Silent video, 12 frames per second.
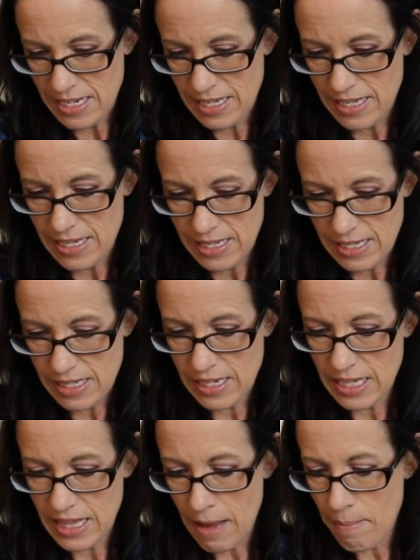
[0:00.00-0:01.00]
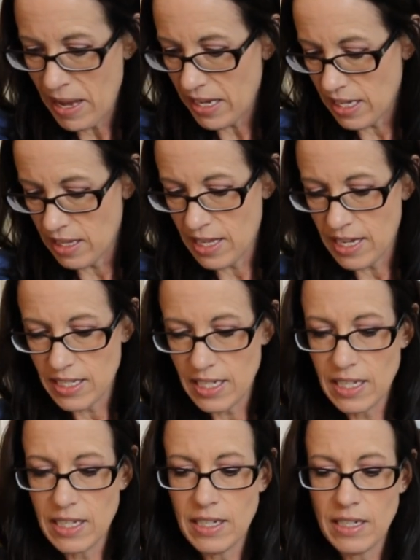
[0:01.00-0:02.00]
Put that back in that
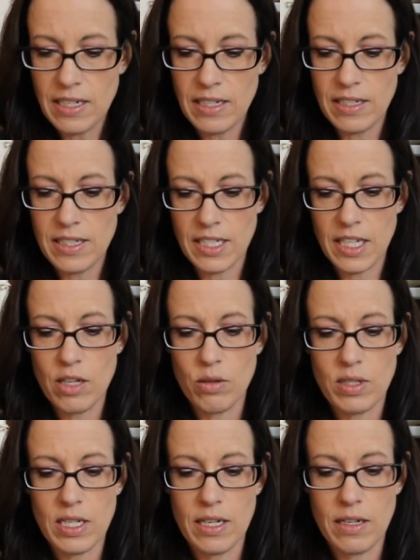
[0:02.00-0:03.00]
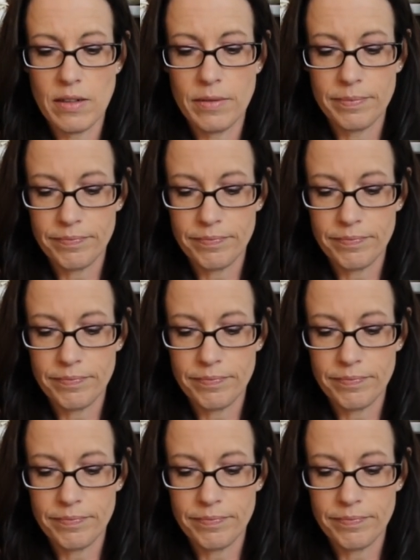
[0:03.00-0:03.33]
tin. It's a cute tin.